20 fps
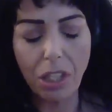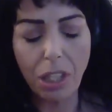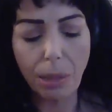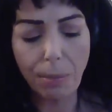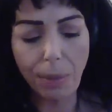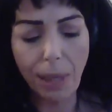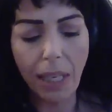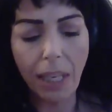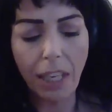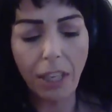
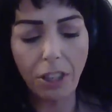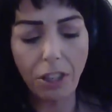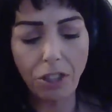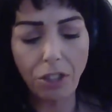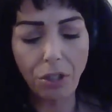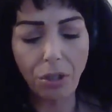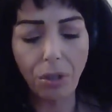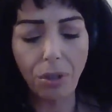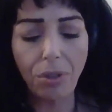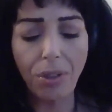speaking your
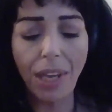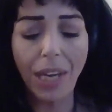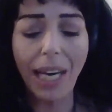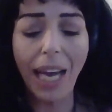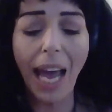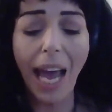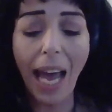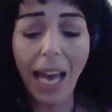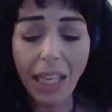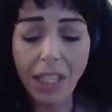truth and
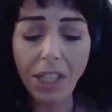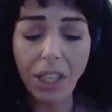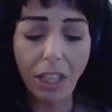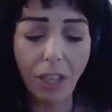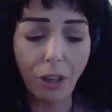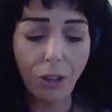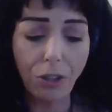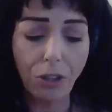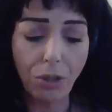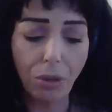acting
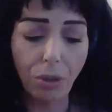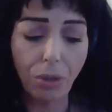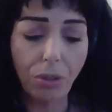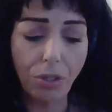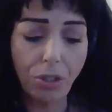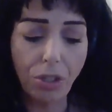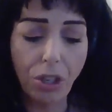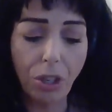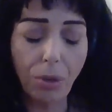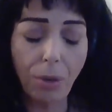your
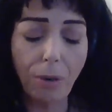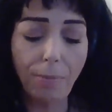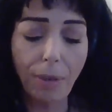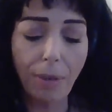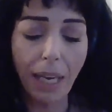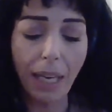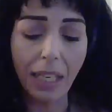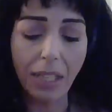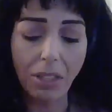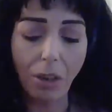truth too, and
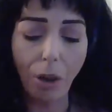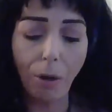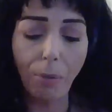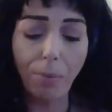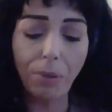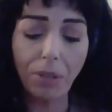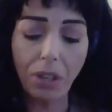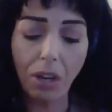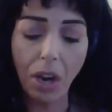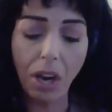being as
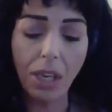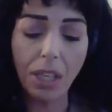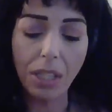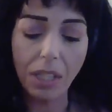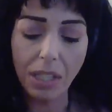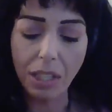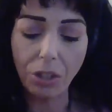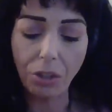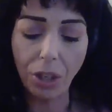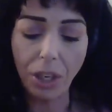open and
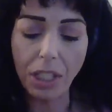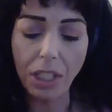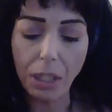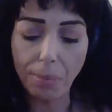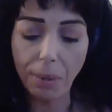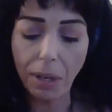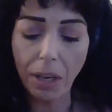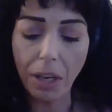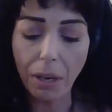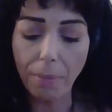honest and
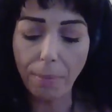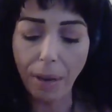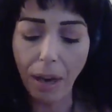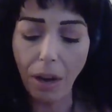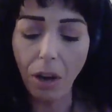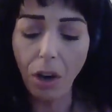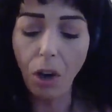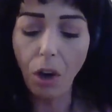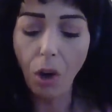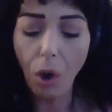transparent about